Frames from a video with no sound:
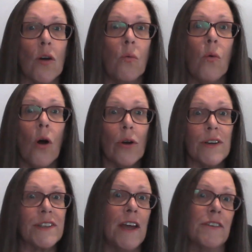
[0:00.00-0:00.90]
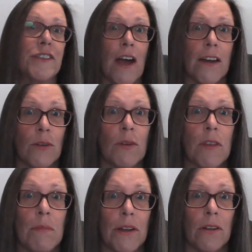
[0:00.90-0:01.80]
The war has now started with
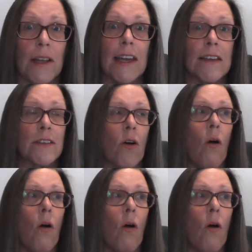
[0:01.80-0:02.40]
the Middle East.